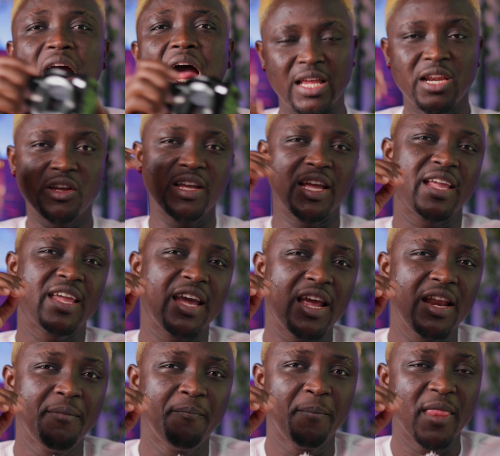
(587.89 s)
Then
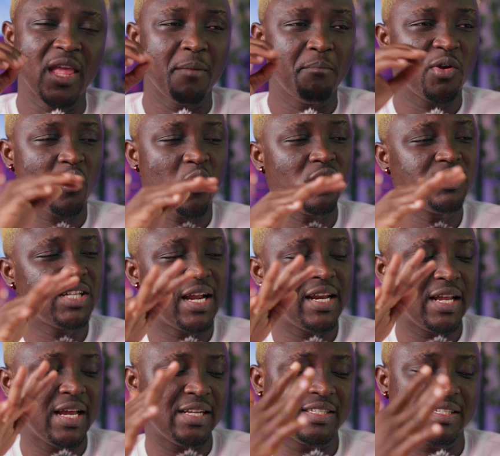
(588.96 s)
again, because
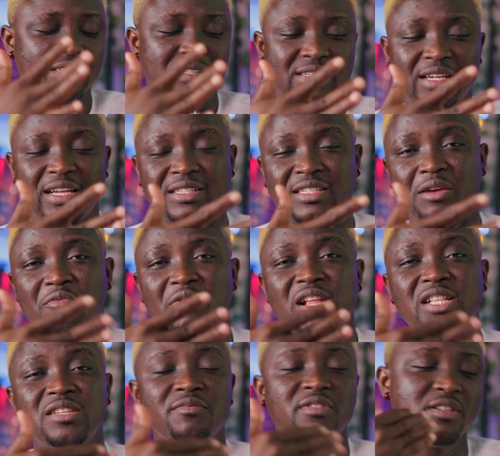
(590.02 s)
that it's a
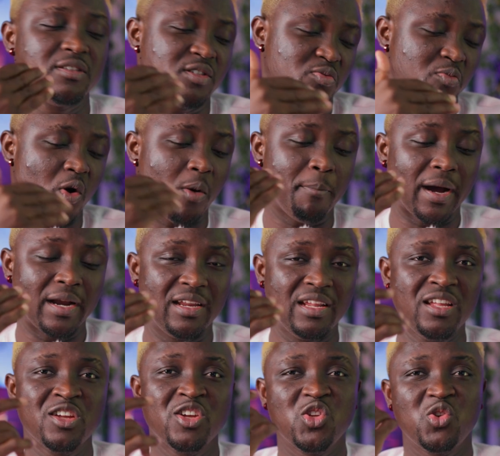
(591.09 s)
relatively small
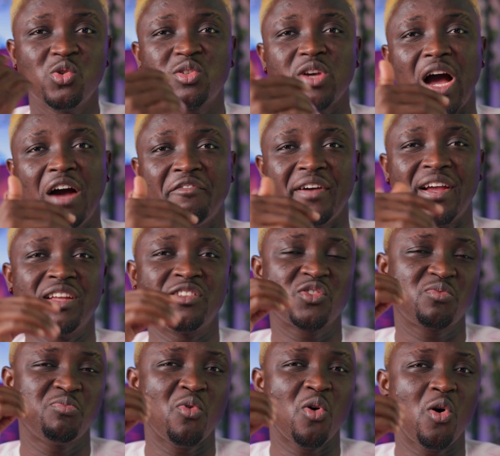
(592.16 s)
body, you also have a
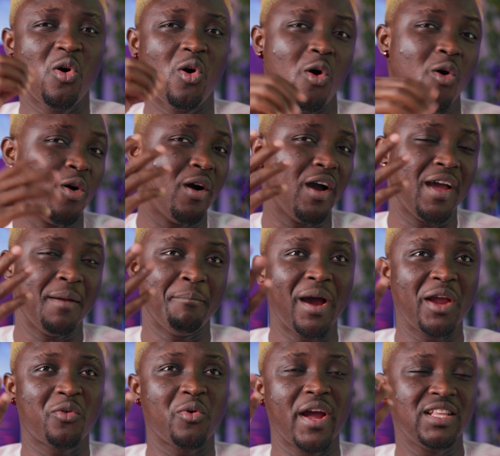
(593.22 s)
small or a
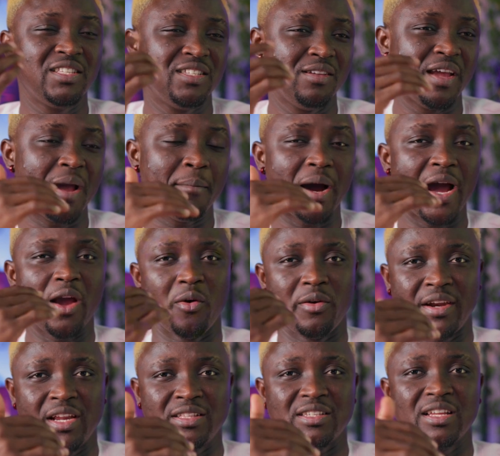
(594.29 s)
micro HDMI
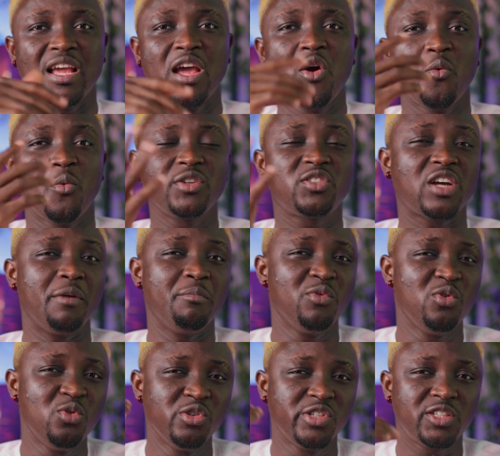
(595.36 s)
on it, which can
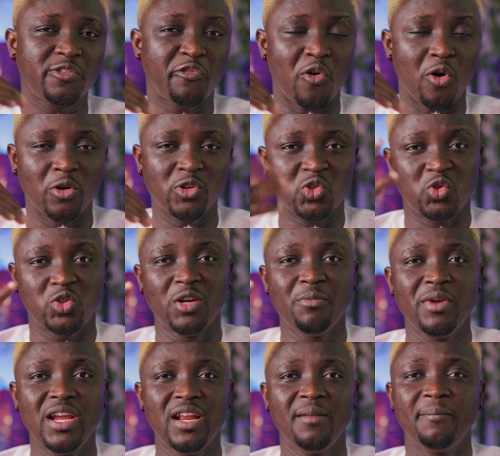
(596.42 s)
be used for
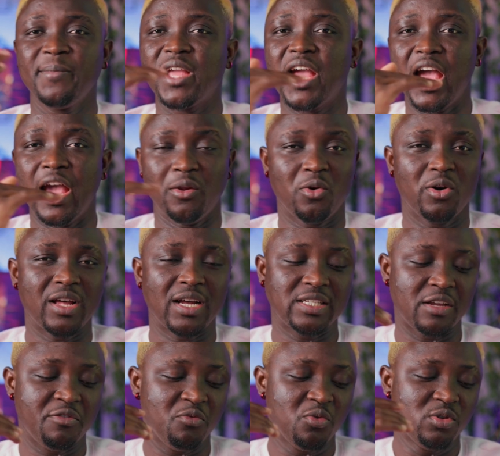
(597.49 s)
streaming and all that,
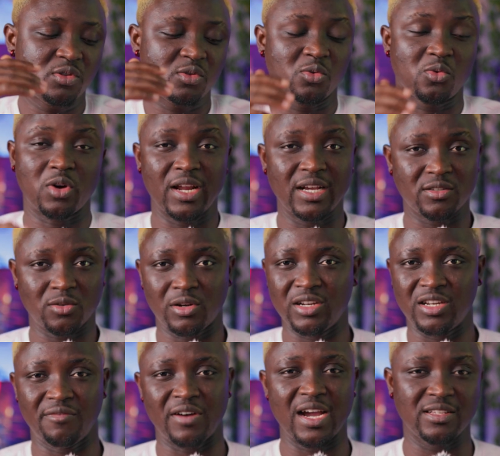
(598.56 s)
and used to connect
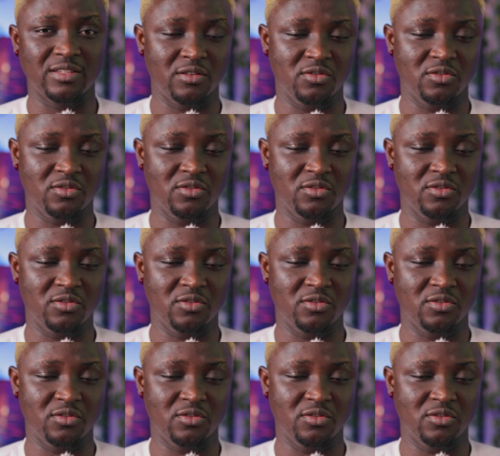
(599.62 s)
other devices